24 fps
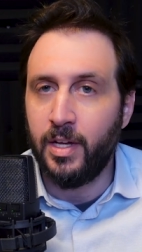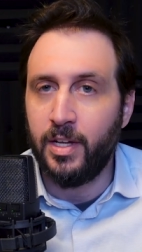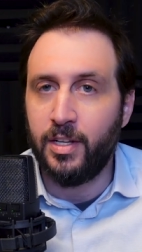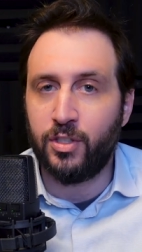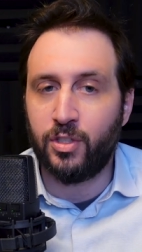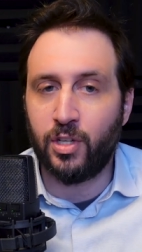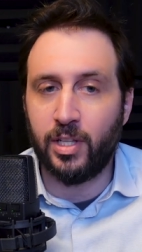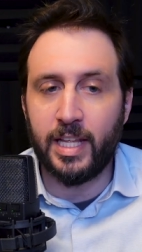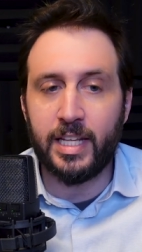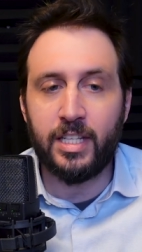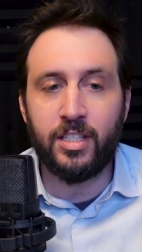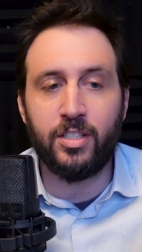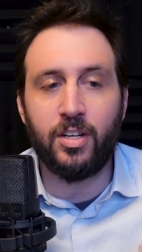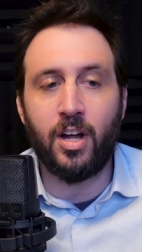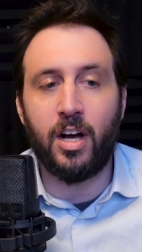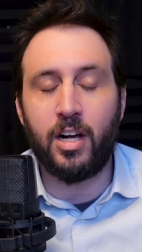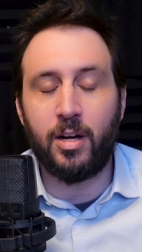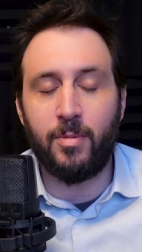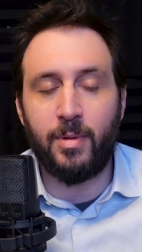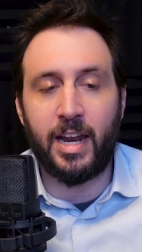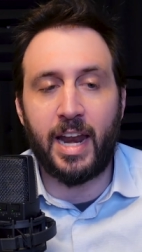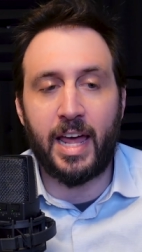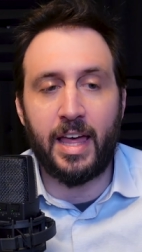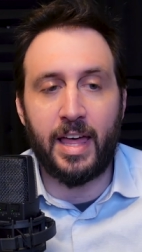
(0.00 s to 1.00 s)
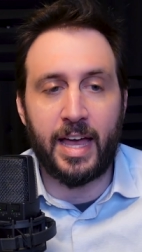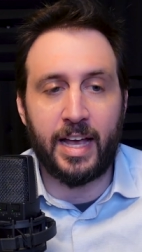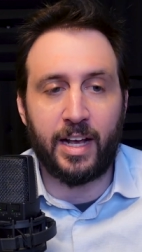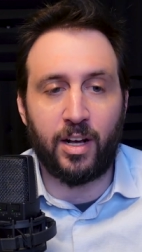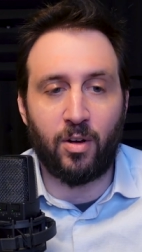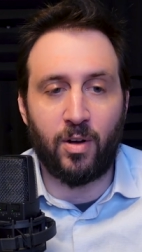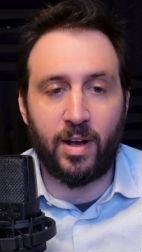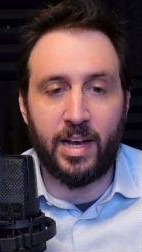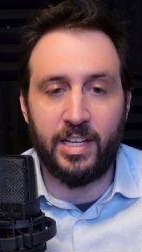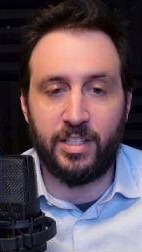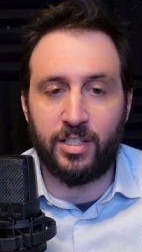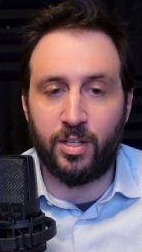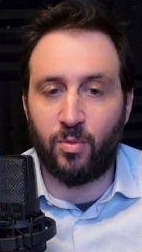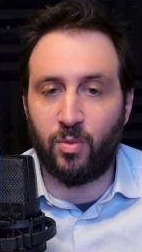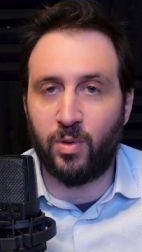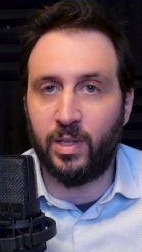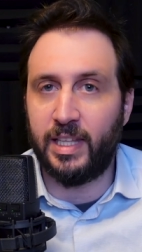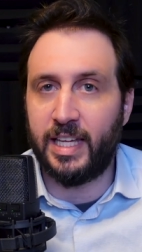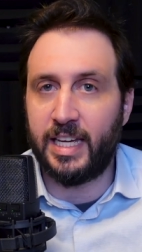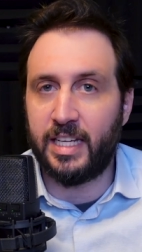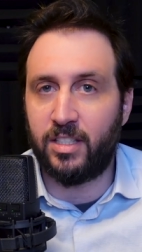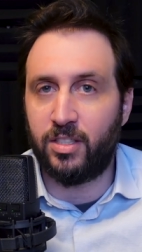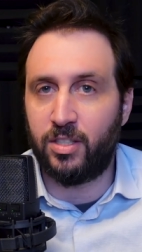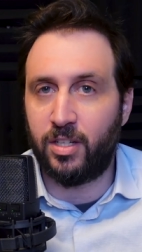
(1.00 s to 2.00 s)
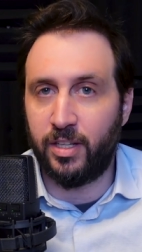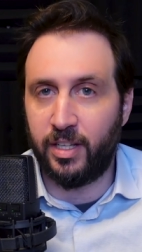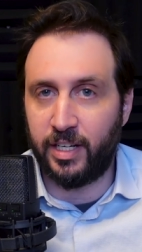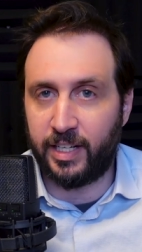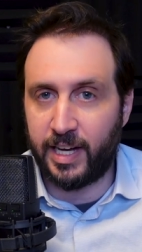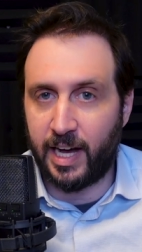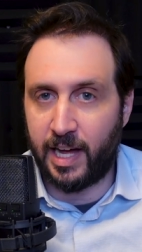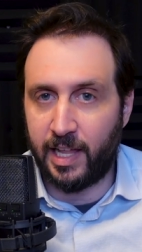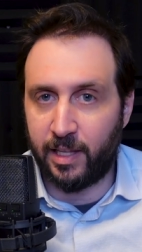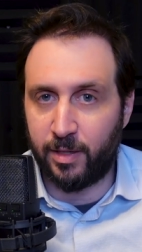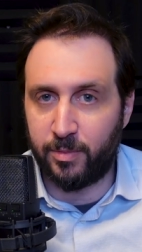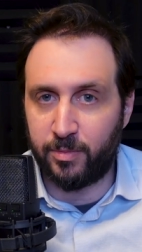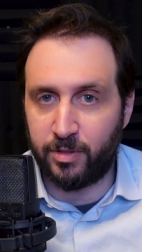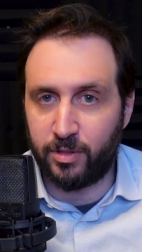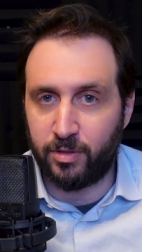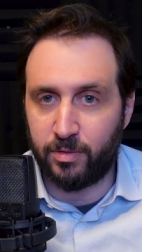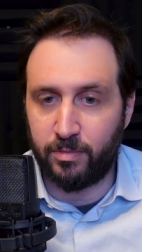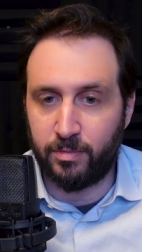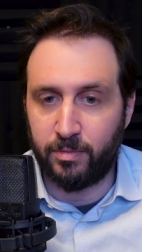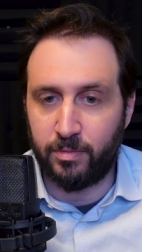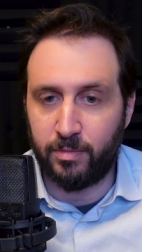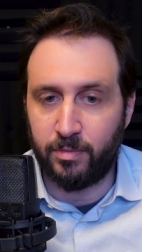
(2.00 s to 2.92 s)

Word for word: So let's talk about anger as it relates to the columns.